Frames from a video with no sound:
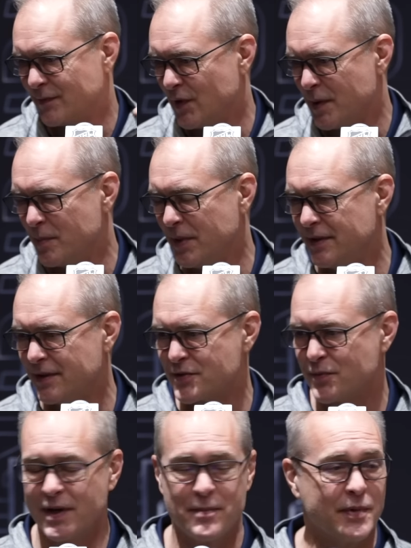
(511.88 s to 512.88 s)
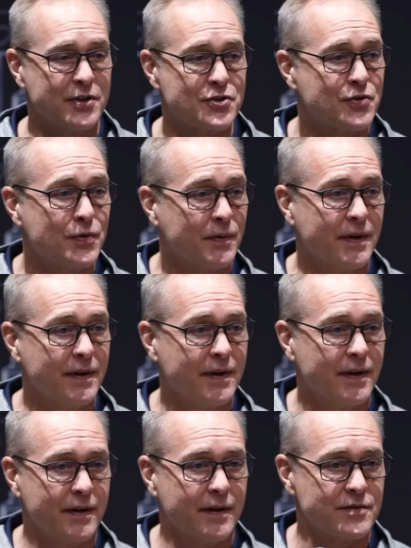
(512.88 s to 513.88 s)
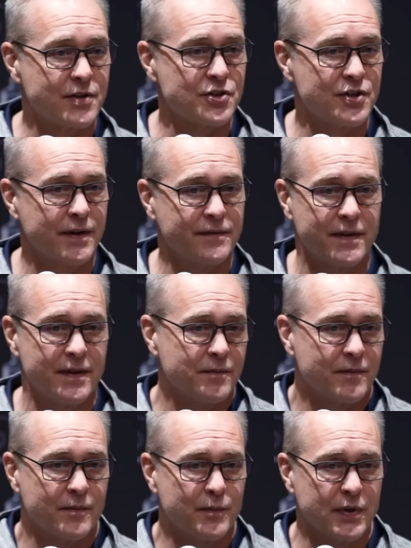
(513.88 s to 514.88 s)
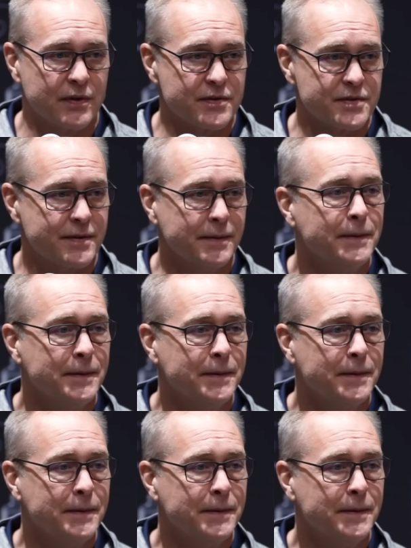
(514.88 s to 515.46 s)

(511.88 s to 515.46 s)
Boy, I'm beating this one up, but it's true. It's a shift, and then Bill's